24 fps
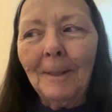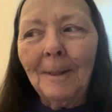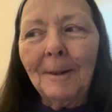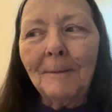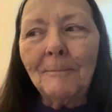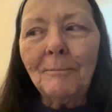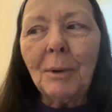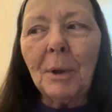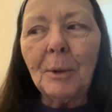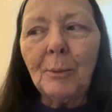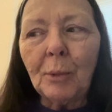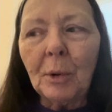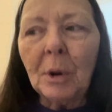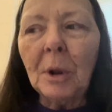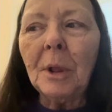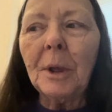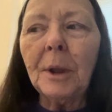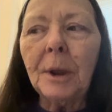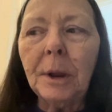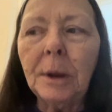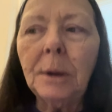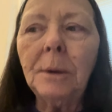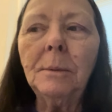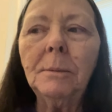But
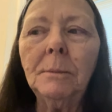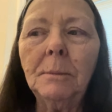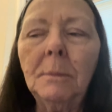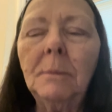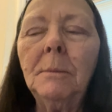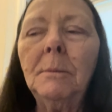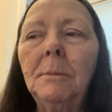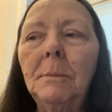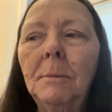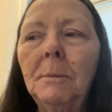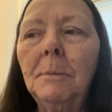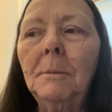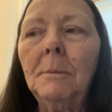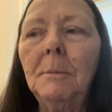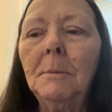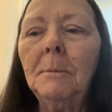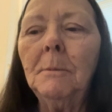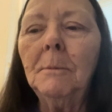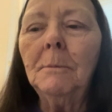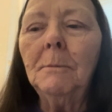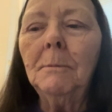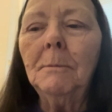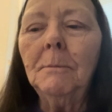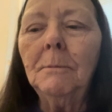really,
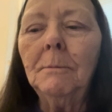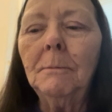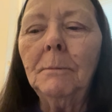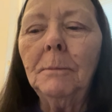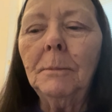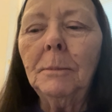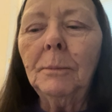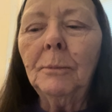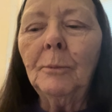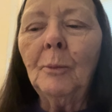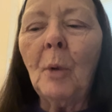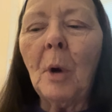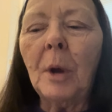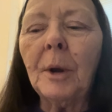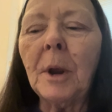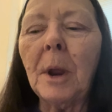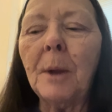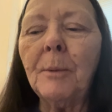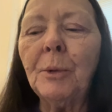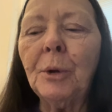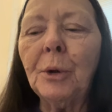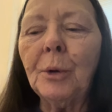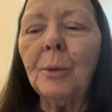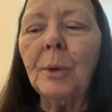what
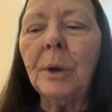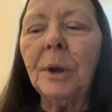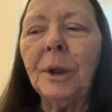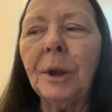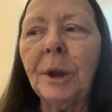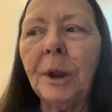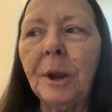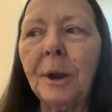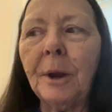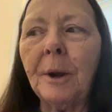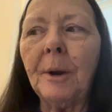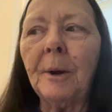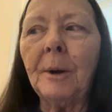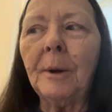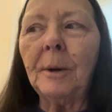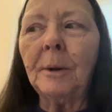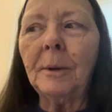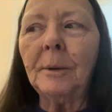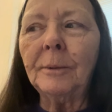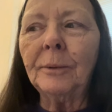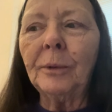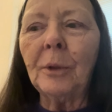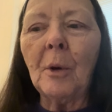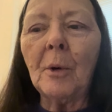I'm doing
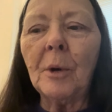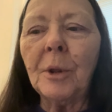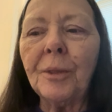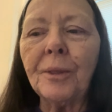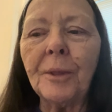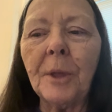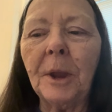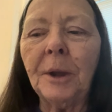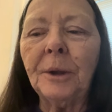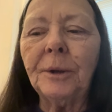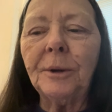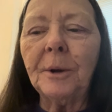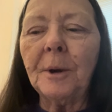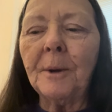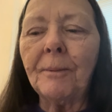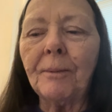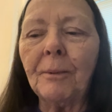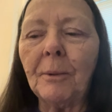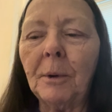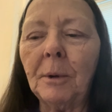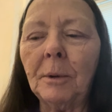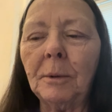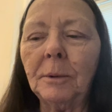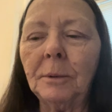here, the only thing
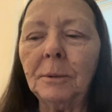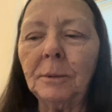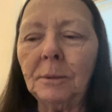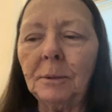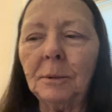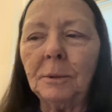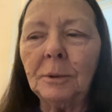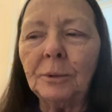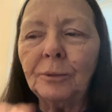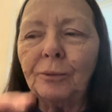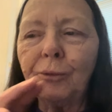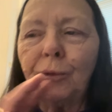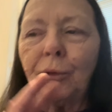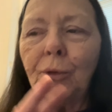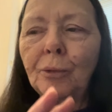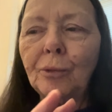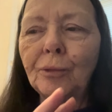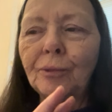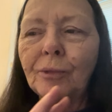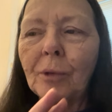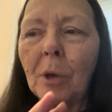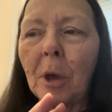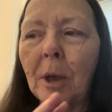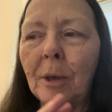different is 2
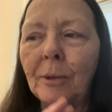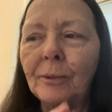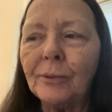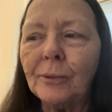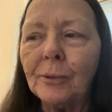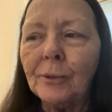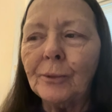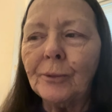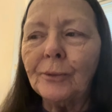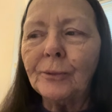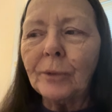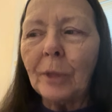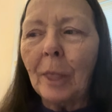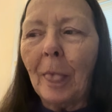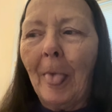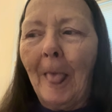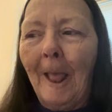sizes.